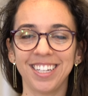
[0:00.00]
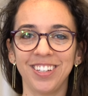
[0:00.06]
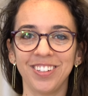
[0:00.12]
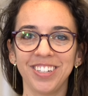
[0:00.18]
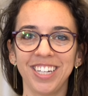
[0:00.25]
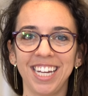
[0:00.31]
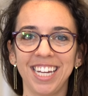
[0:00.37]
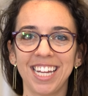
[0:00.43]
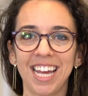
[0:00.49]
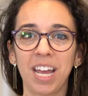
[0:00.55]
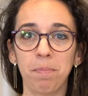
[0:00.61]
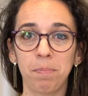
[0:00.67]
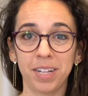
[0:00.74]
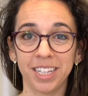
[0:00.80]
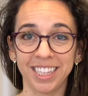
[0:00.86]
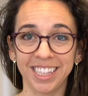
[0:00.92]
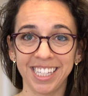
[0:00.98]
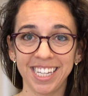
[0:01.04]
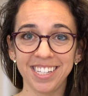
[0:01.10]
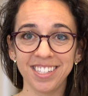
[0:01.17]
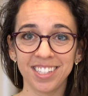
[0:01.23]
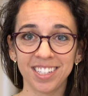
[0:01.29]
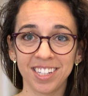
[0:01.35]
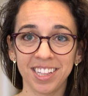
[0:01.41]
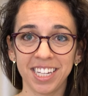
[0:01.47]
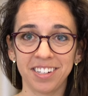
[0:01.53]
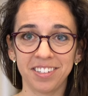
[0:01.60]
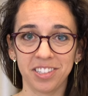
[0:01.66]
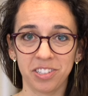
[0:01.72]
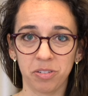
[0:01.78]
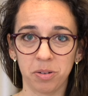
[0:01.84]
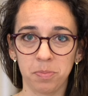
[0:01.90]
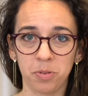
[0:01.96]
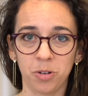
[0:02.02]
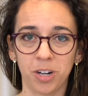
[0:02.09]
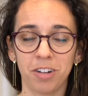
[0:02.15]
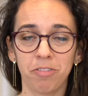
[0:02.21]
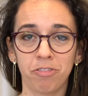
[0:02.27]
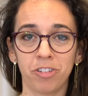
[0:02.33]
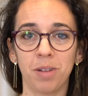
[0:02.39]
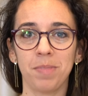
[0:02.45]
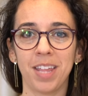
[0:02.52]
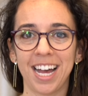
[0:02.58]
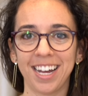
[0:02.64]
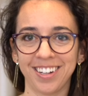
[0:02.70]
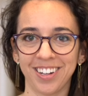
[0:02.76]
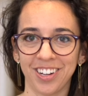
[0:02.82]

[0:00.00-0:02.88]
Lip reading: you'll need a police clearance report from that